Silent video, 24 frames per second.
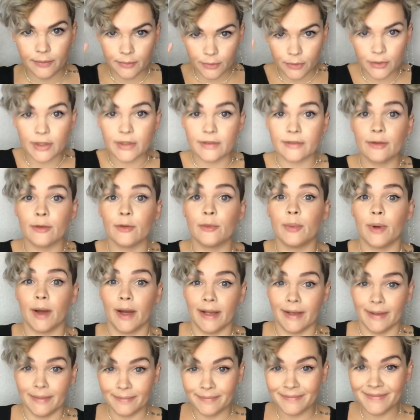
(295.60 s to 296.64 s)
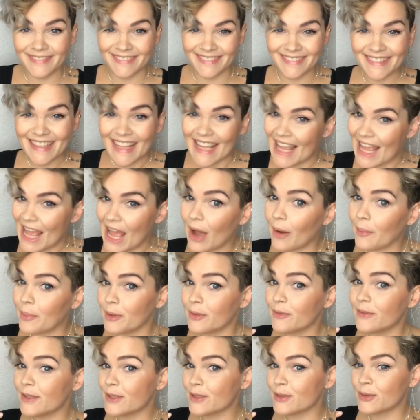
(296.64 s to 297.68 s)
And I hope you liked it.
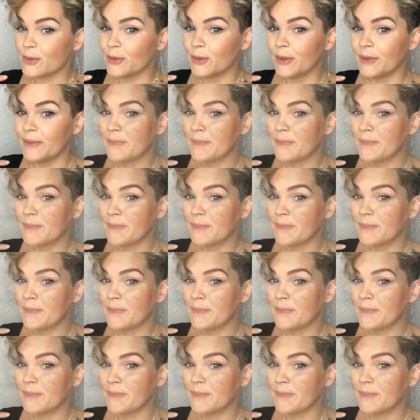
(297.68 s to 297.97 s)
And I hope you